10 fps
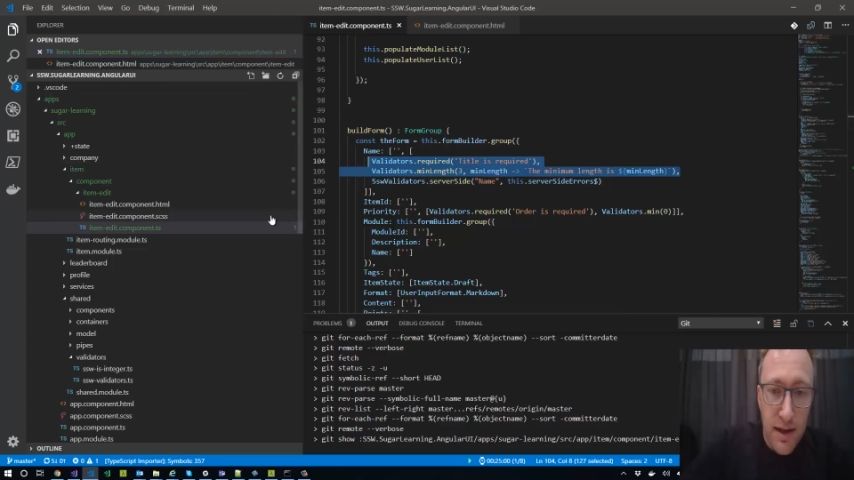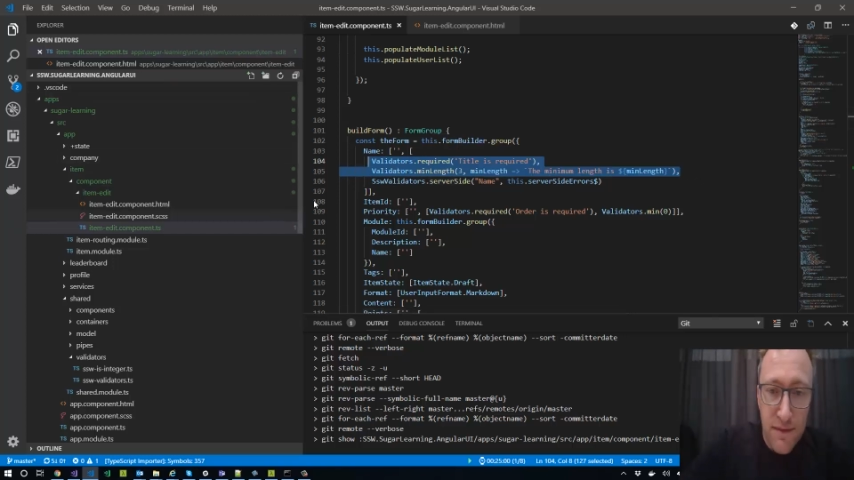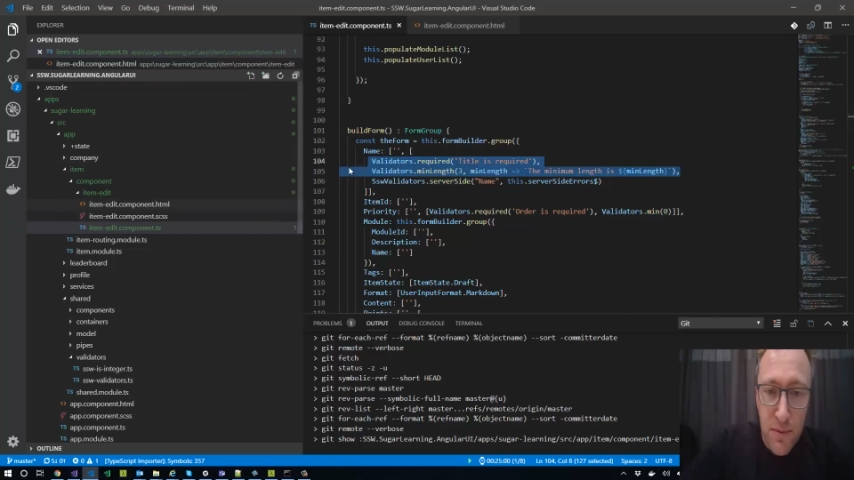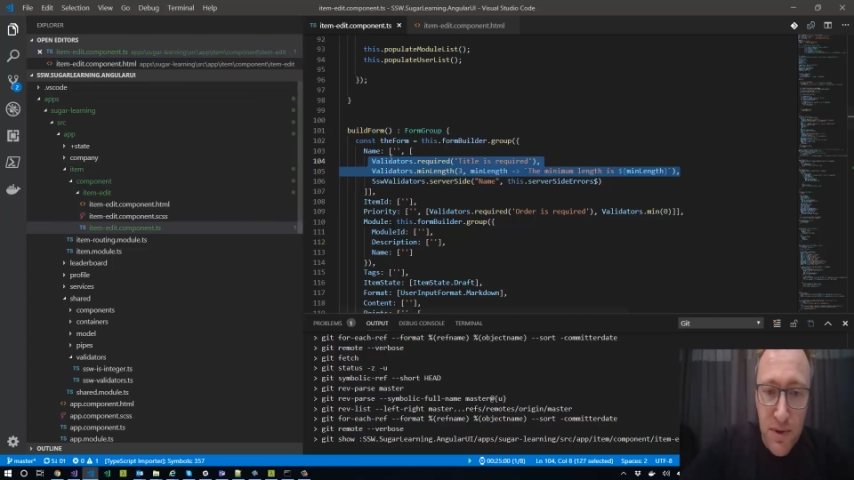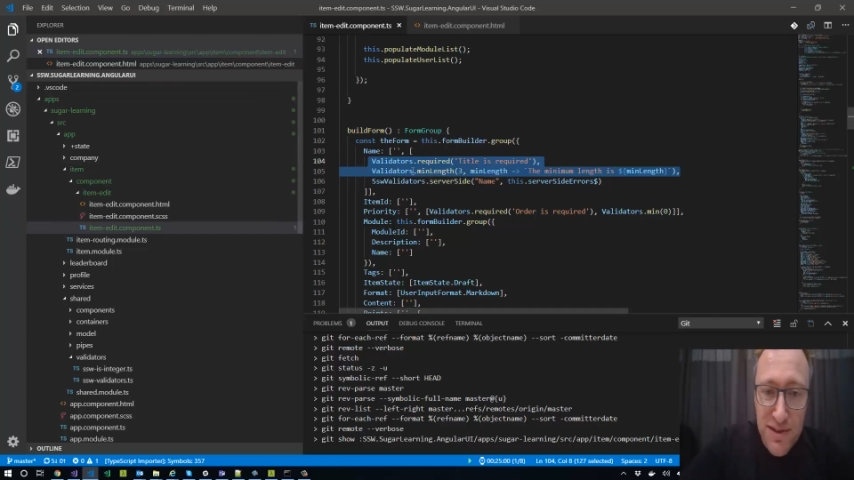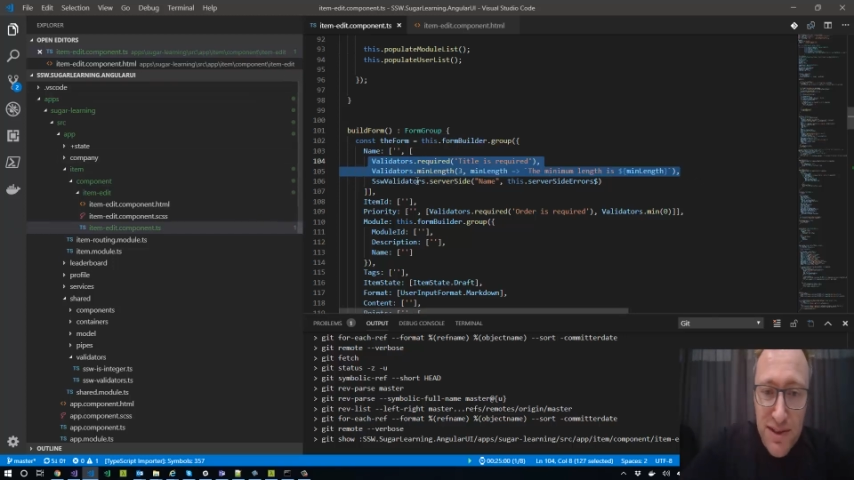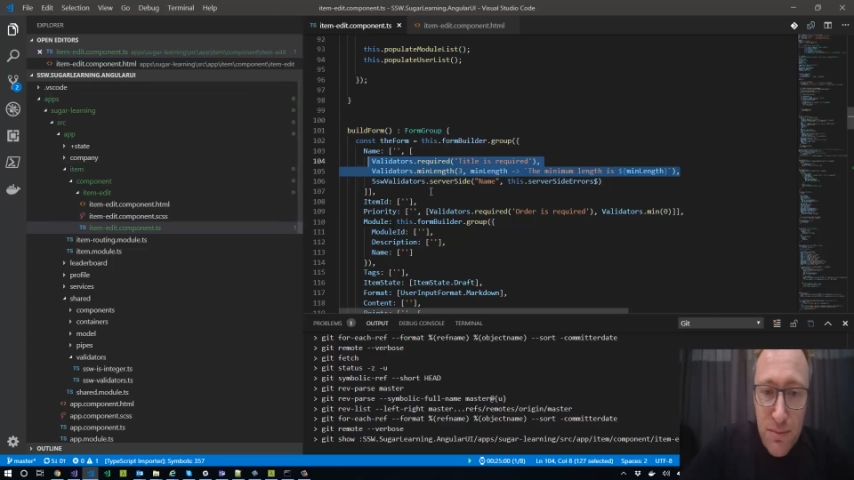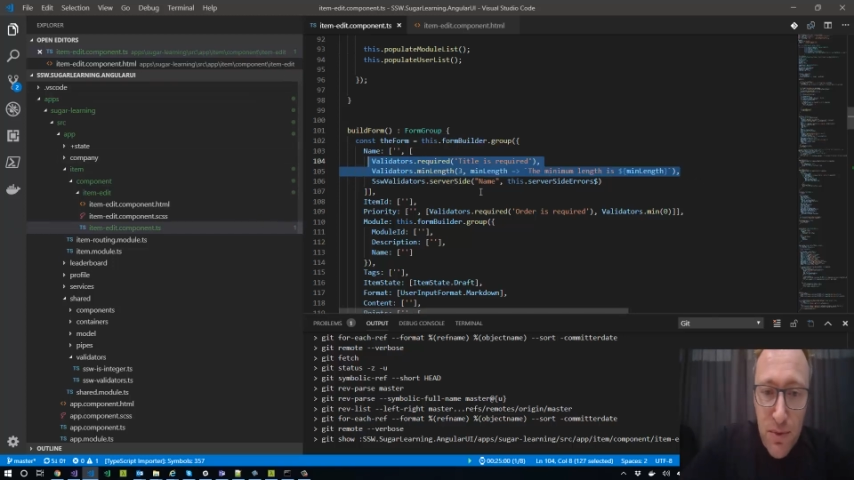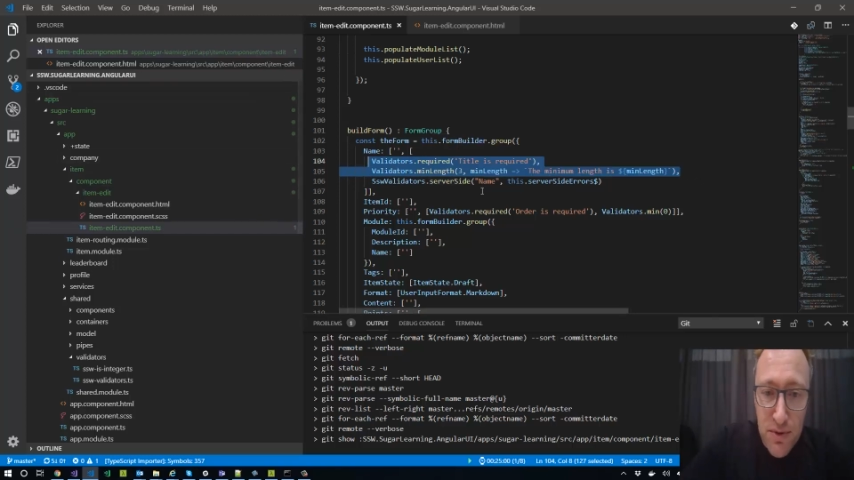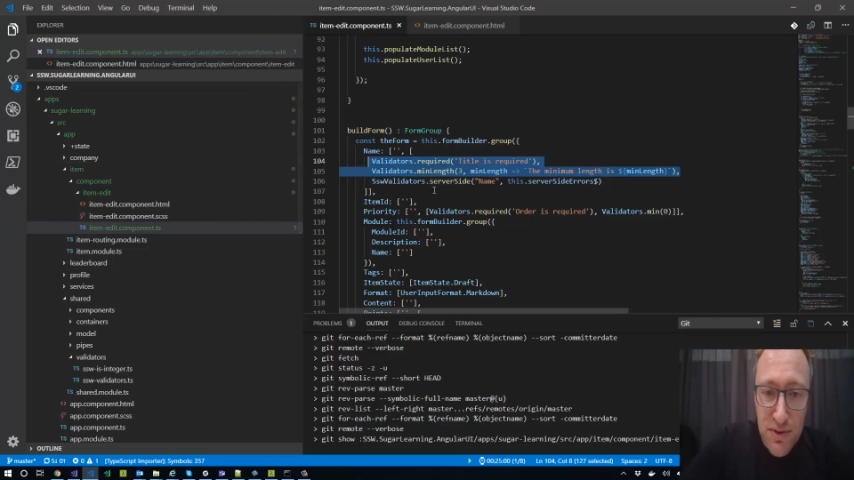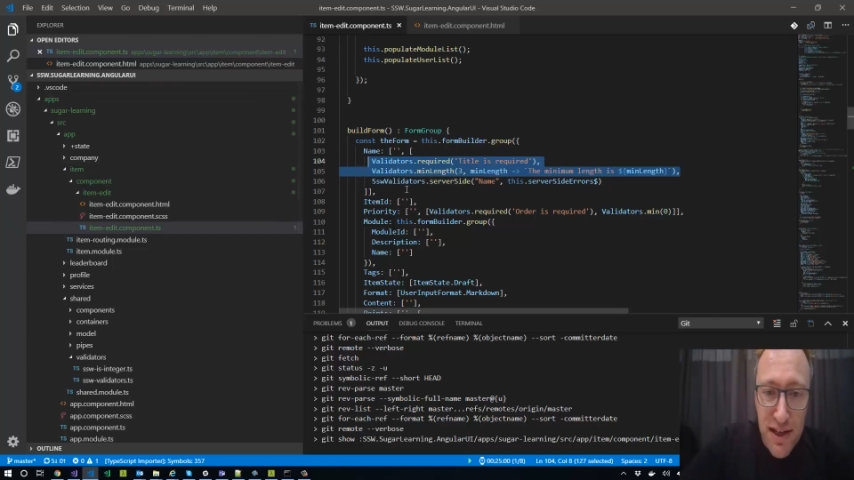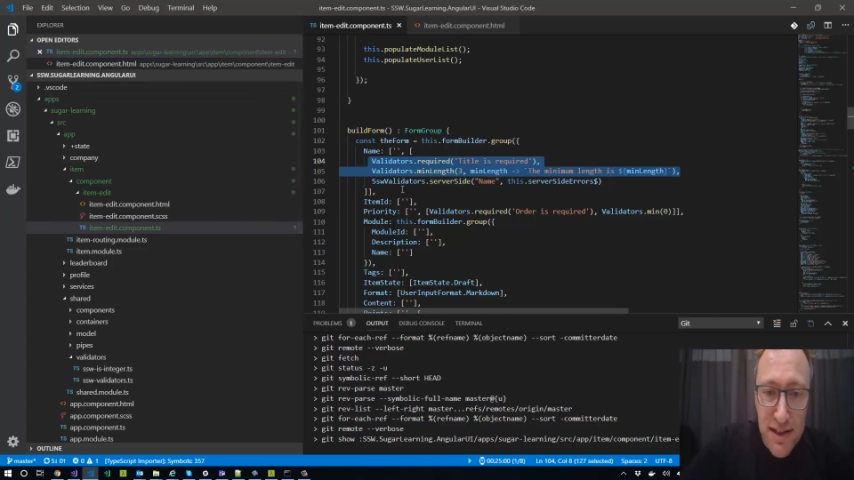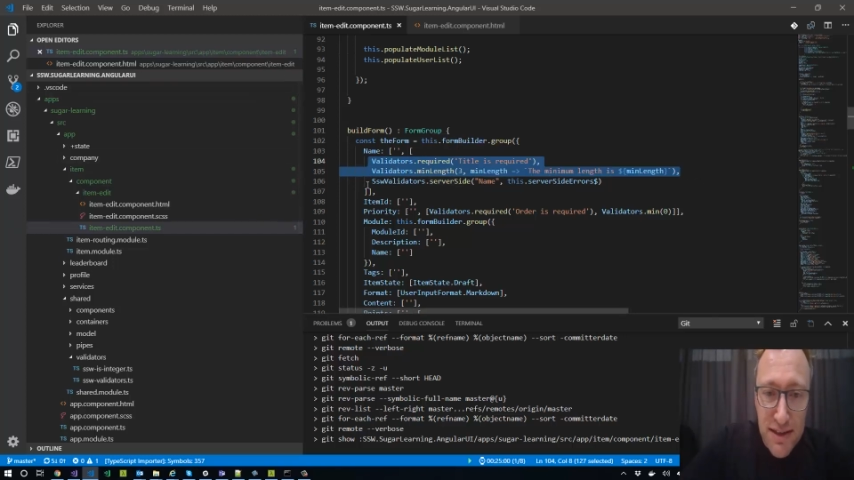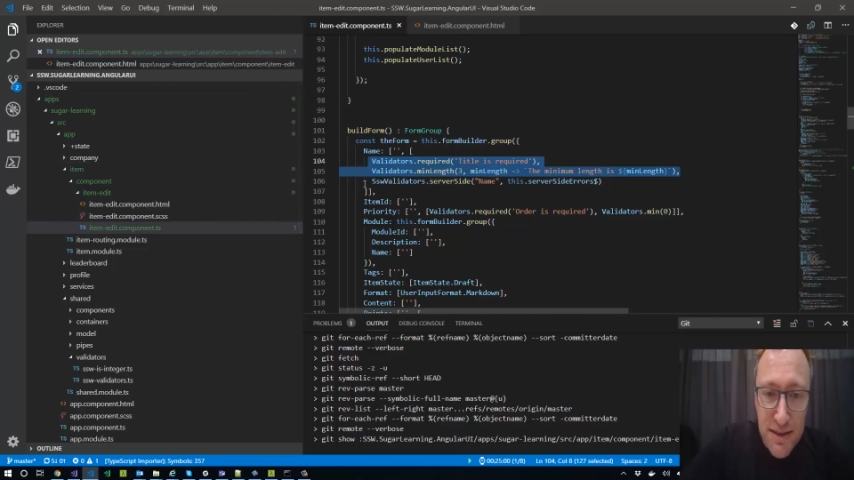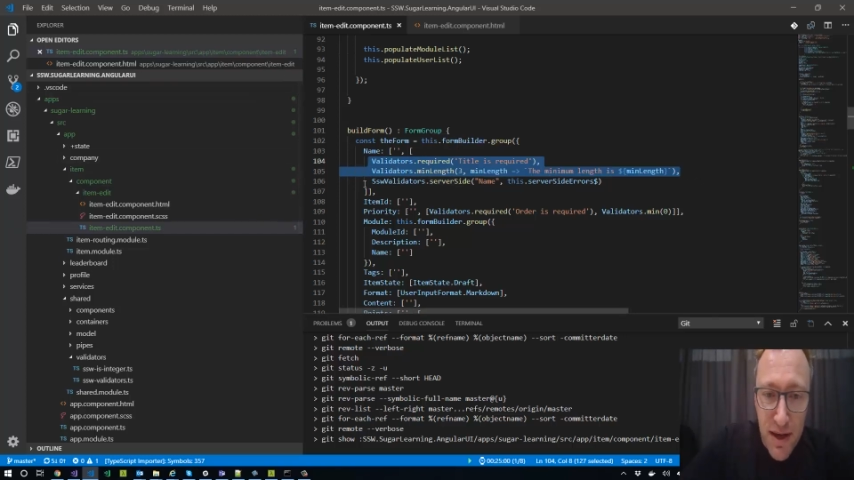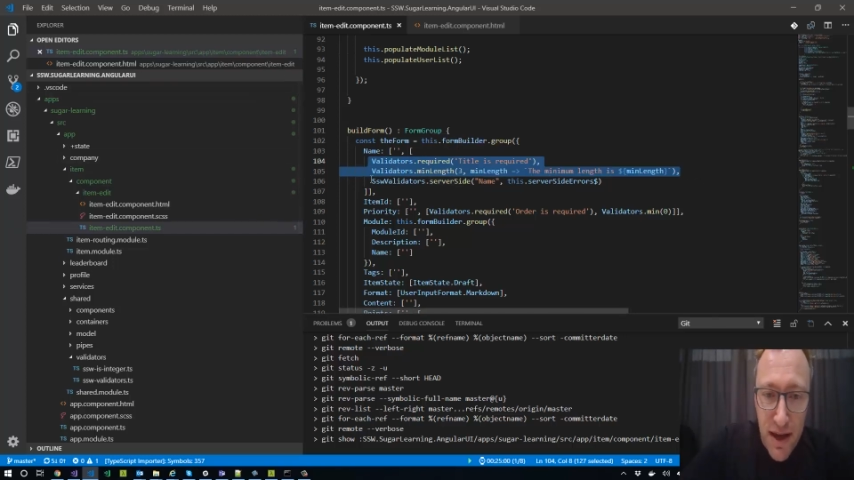And if you want to see more details